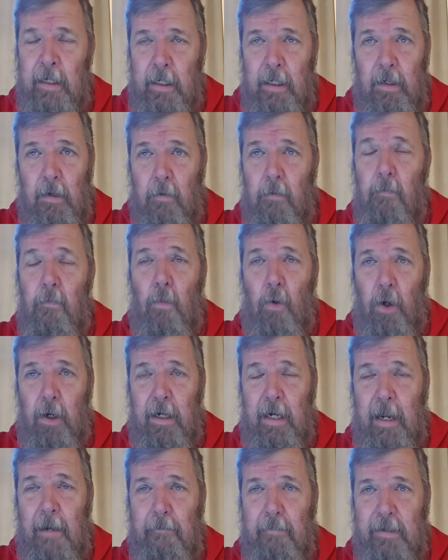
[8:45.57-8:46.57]
You know, more
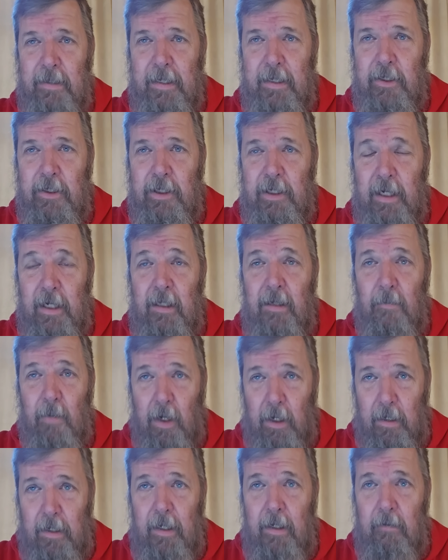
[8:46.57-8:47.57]
competition in the
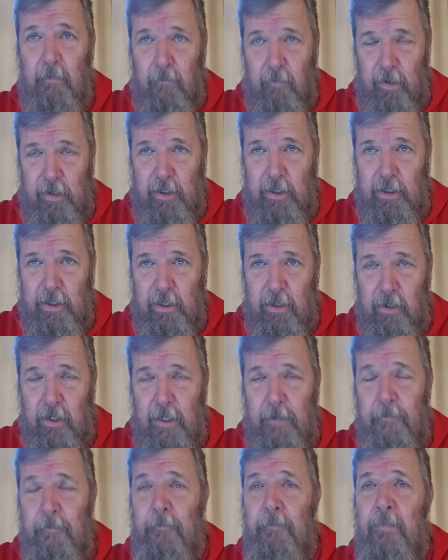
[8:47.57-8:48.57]
market, which is
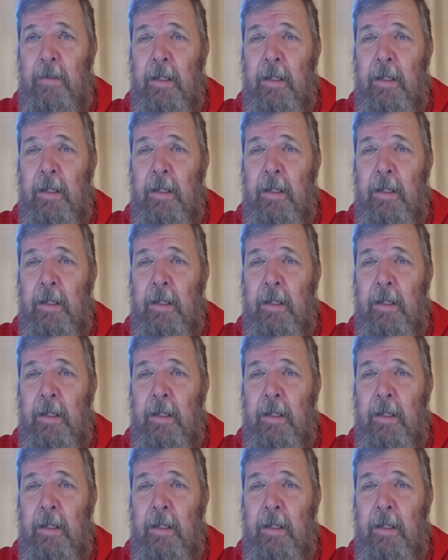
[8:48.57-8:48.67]
good.